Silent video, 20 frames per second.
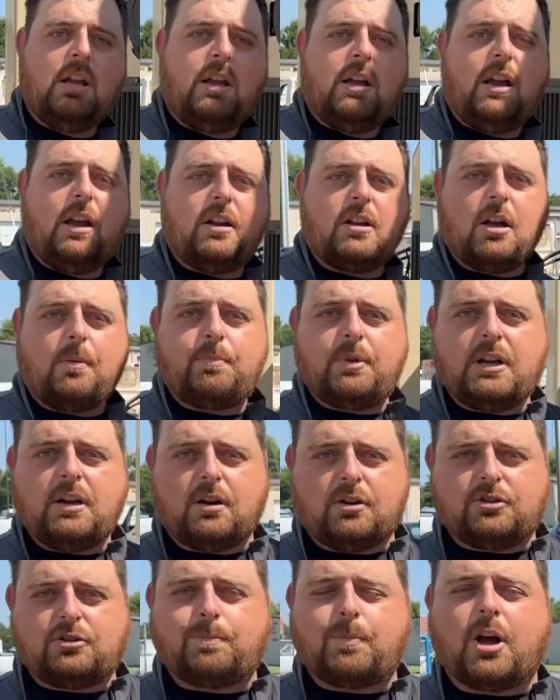hiccupy
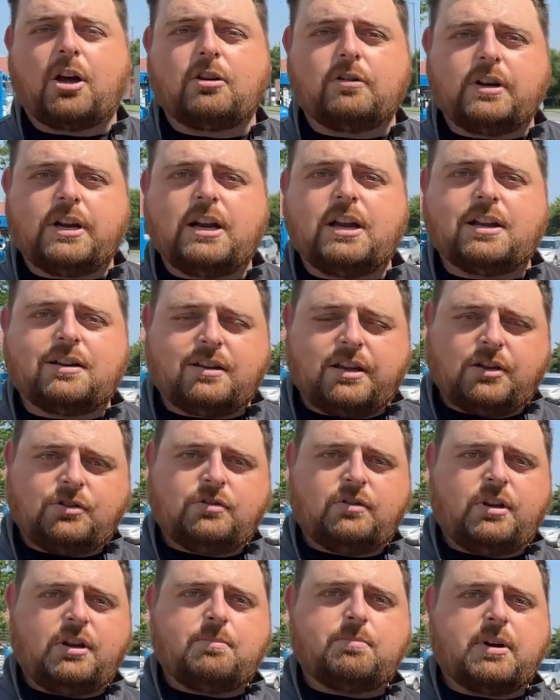or sputtery initially,